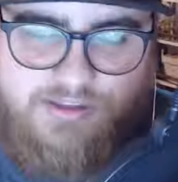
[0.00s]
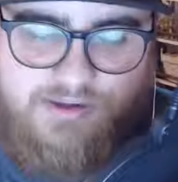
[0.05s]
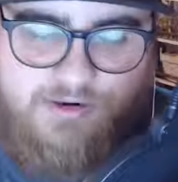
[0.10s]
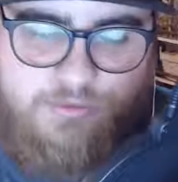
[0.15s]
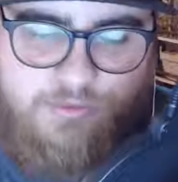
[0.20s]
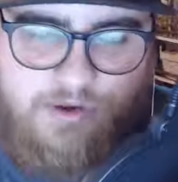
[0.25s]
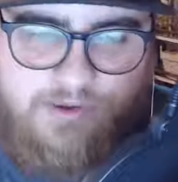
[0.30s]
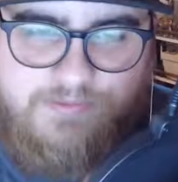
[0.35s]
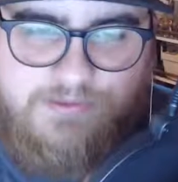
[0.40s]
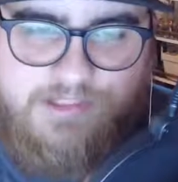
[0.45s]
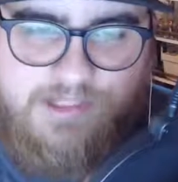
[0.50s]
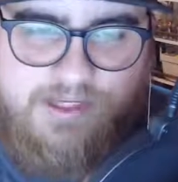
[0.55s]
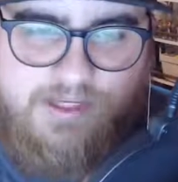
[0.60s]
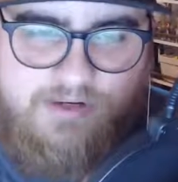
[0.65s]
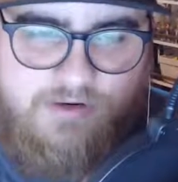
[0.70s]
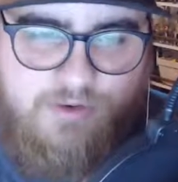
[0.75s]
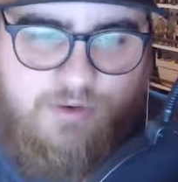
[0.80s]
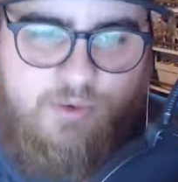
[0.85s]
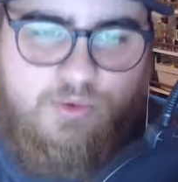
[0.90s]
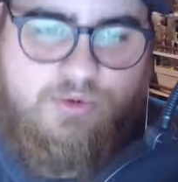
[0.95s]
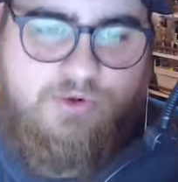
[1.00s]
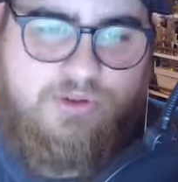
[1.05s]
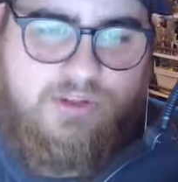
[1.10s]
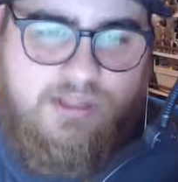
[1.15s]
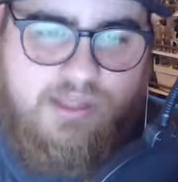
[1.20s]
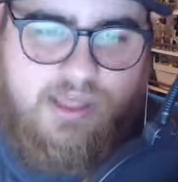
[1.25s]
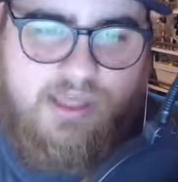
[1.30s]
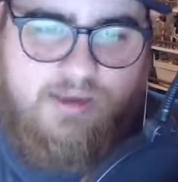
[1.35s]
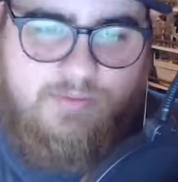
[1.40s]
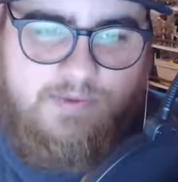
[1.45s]
their website, order the
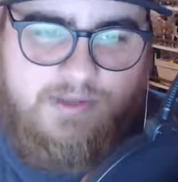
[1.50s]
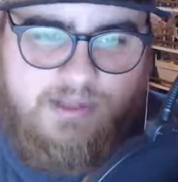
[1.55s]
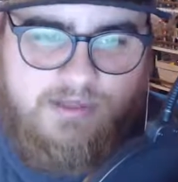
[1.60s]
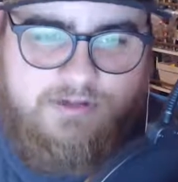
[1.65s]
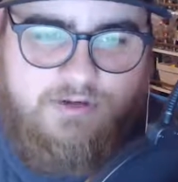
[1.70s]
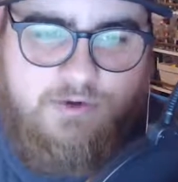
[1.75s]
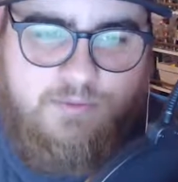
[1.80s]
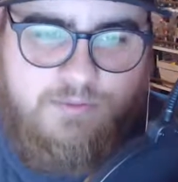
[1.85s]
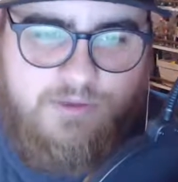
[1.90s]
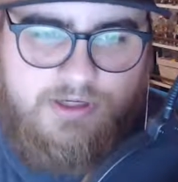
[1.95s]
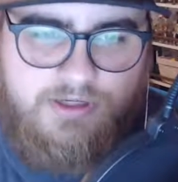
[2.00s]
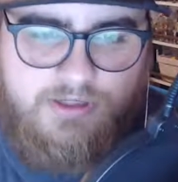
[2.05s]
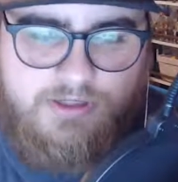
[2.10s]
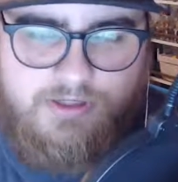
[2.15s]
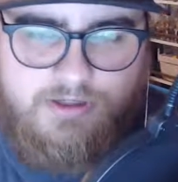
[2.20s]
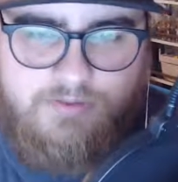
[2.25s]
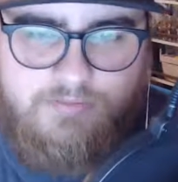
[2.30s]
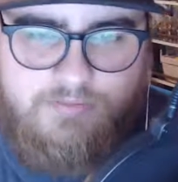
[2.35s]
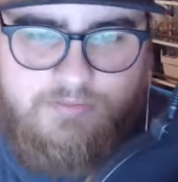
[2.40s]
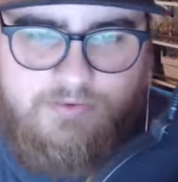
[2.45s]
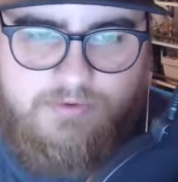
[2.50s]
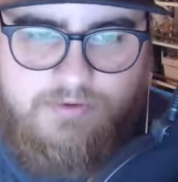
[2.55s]
game, and then go pick it up.